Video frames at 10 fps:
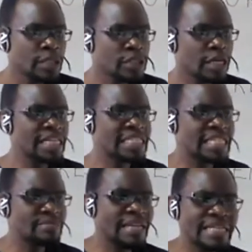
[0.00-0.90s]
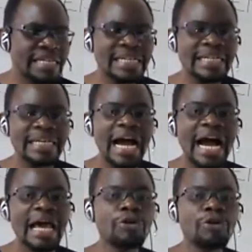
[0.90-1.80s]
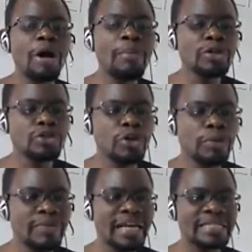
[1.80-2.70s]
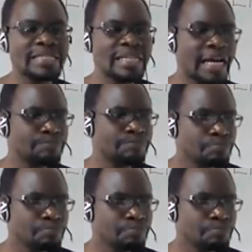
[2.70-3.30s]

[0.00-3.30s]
So this is basically a chromosome. There is an